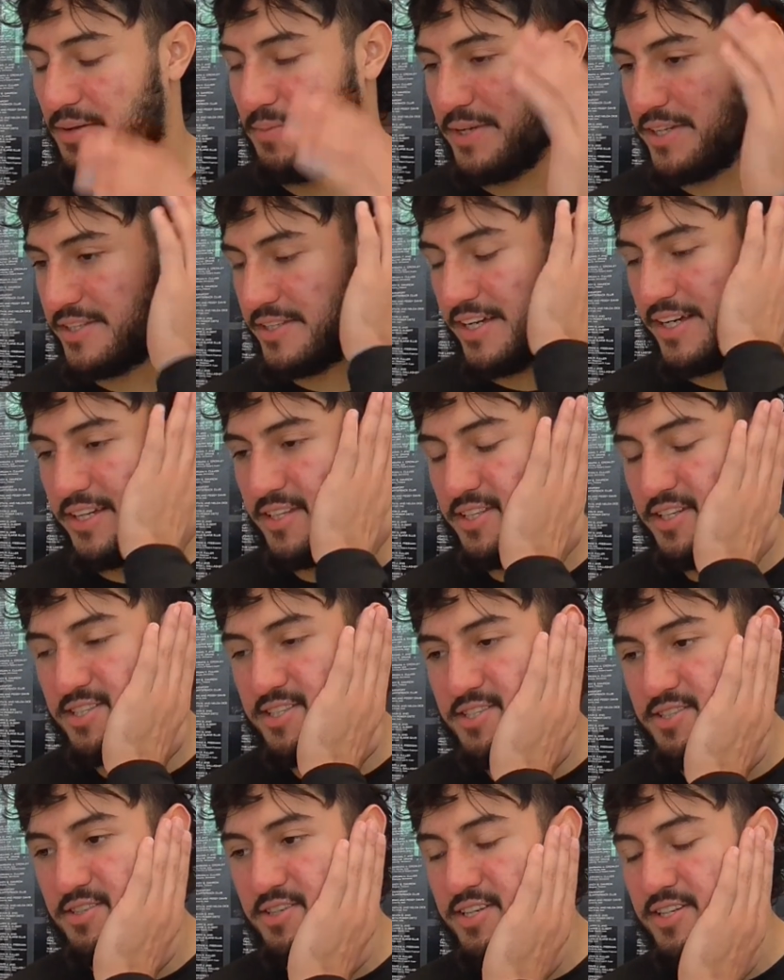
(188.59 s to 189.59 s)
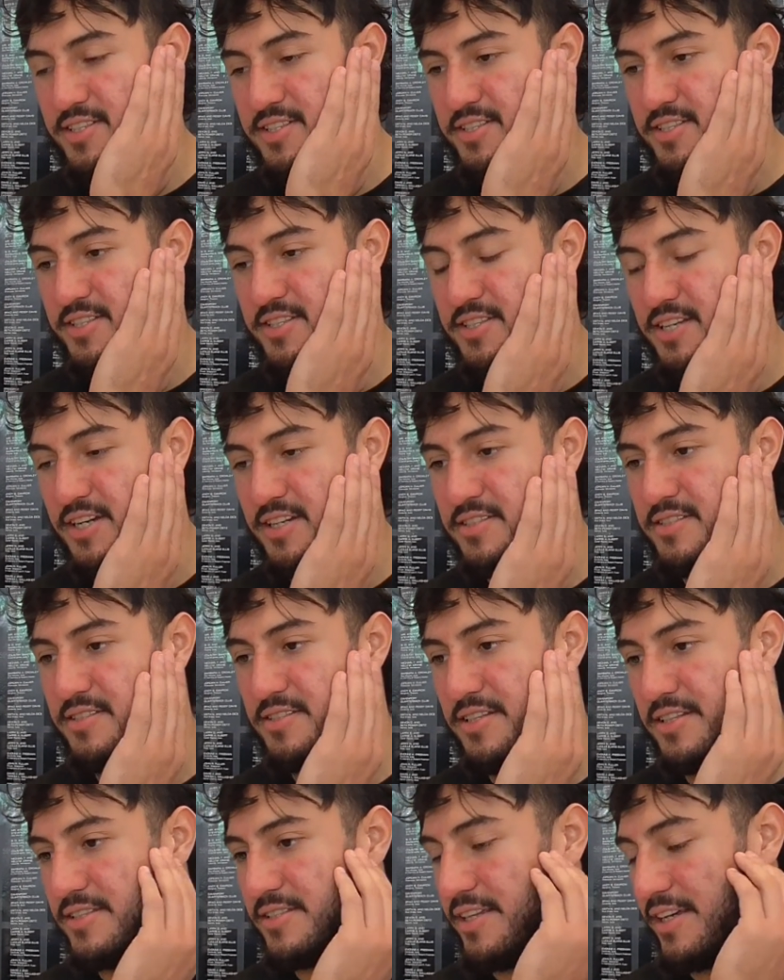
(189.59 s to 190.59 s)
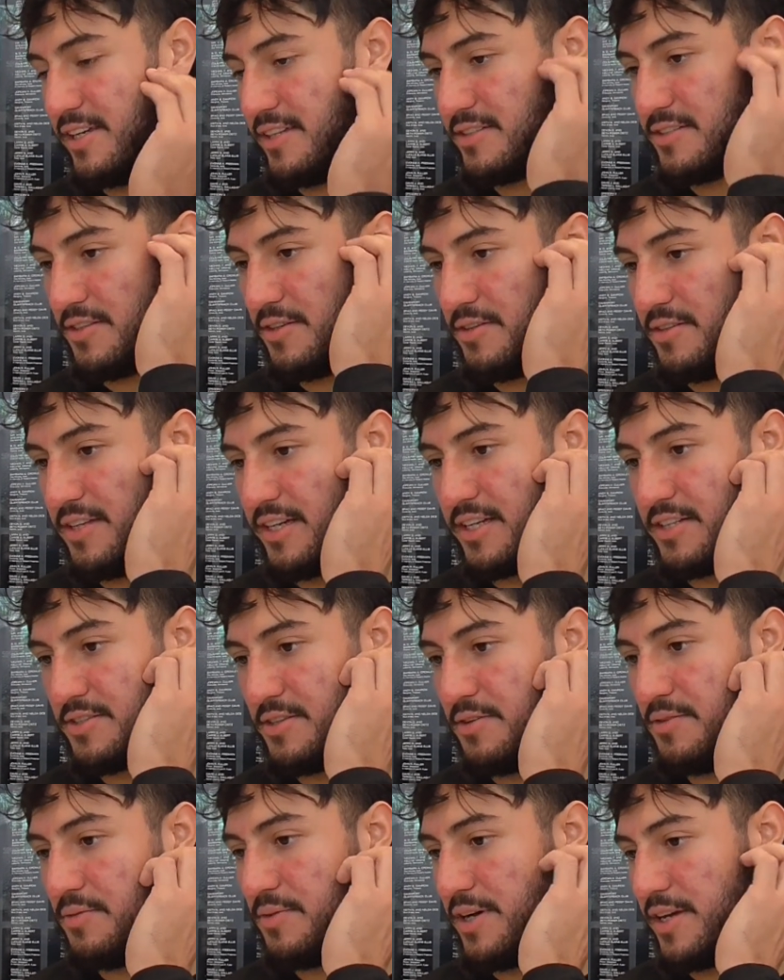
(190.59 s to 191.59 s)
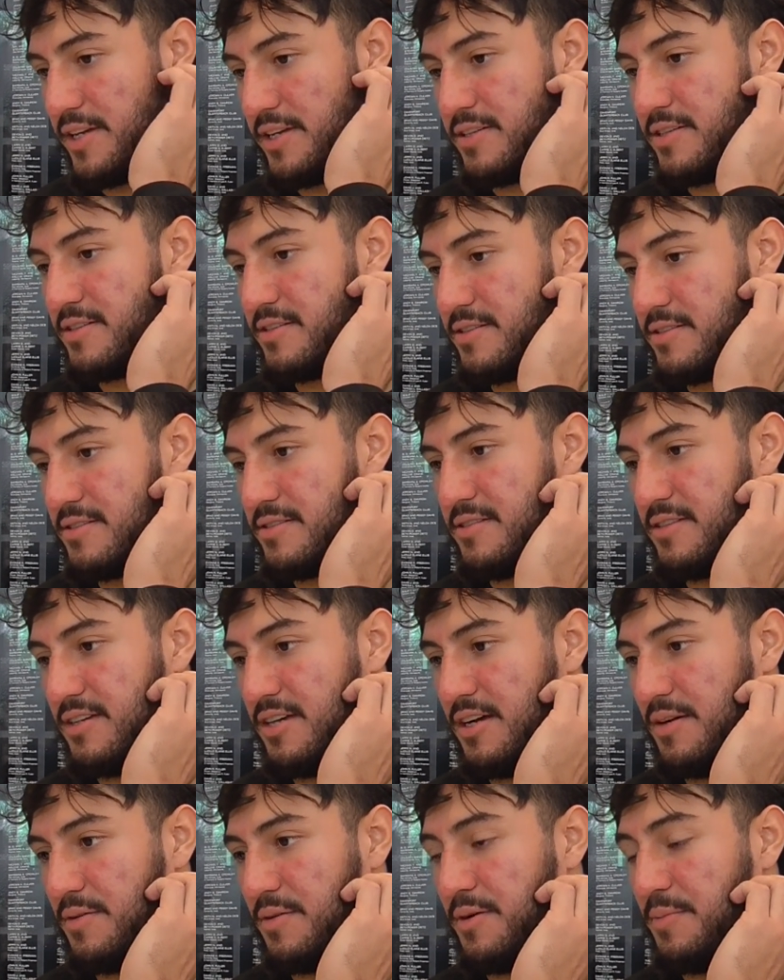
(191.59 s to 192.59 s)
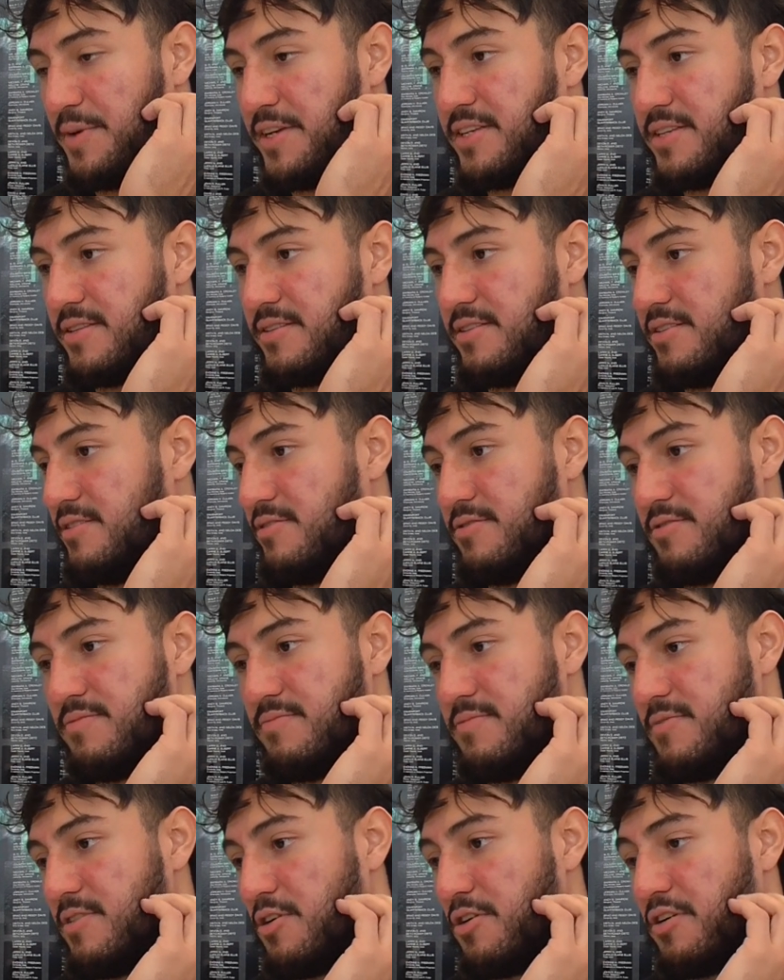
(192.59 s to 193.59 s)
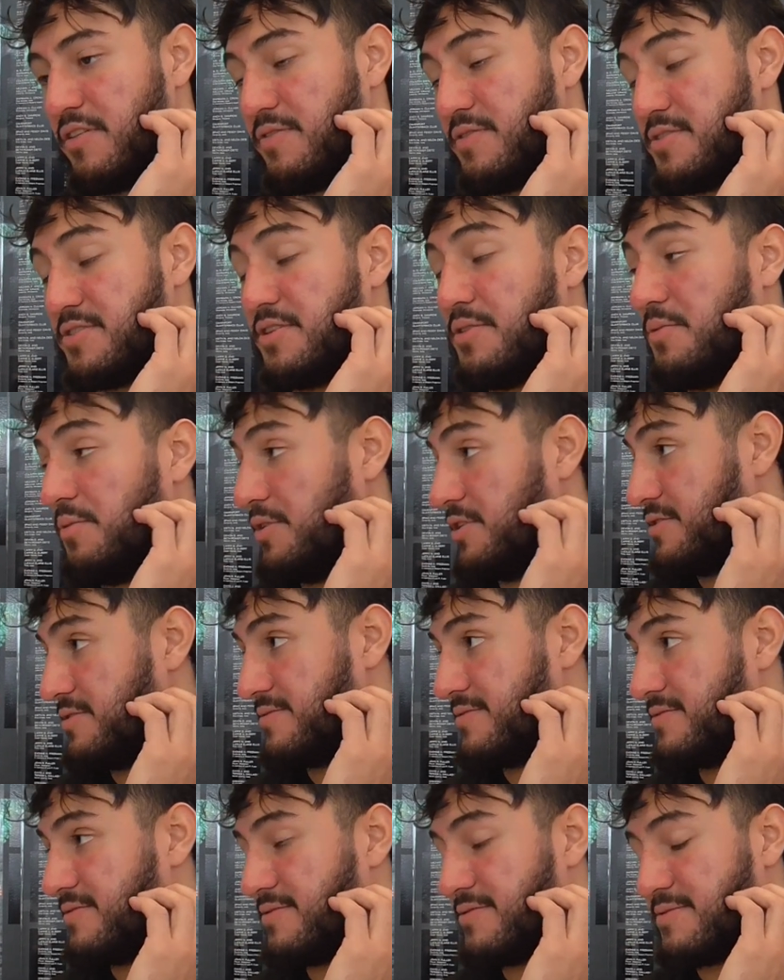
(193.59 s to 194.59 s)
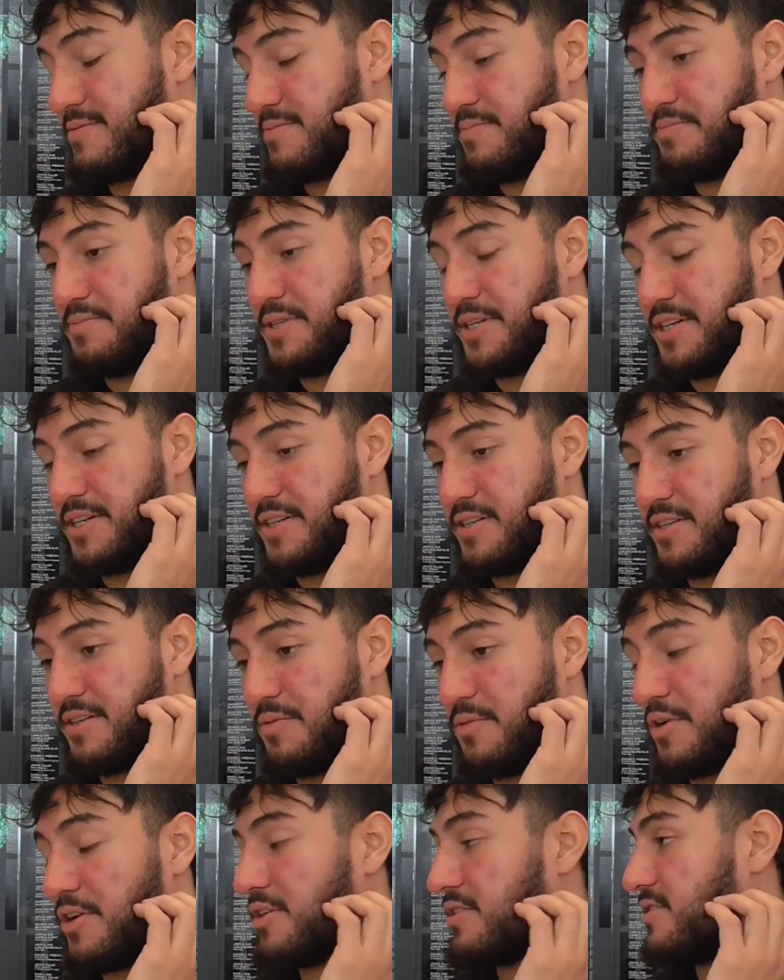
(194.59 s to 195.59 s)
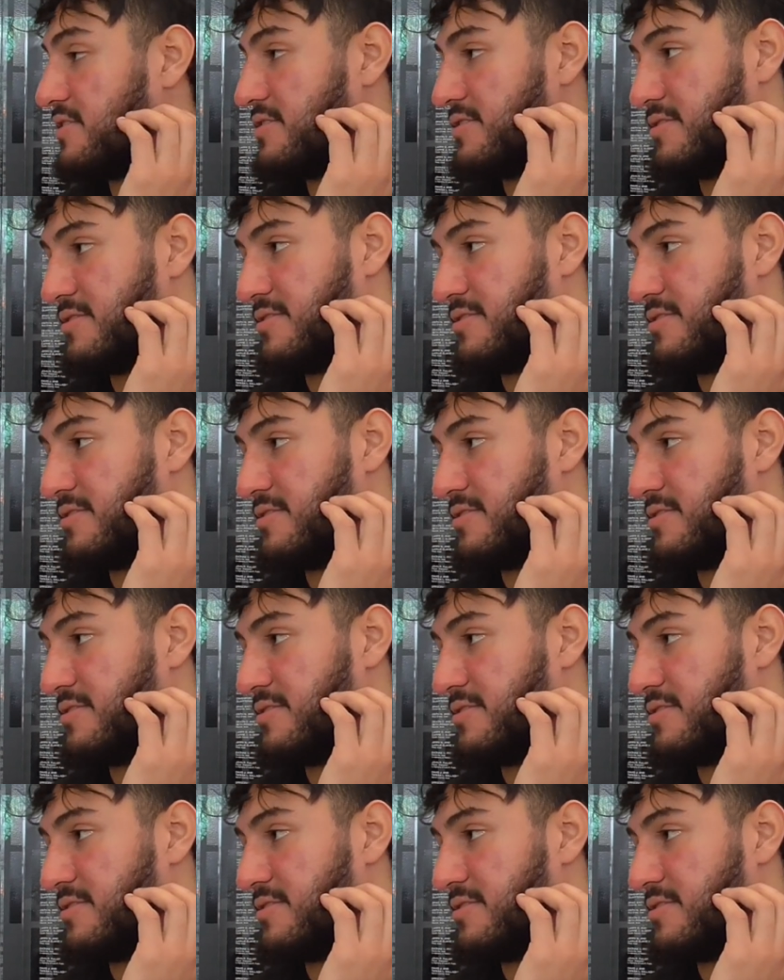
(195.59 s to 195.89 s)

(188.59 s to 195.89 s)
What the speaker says: He does his things like his own way. I mean, he's learning from someone, but it works.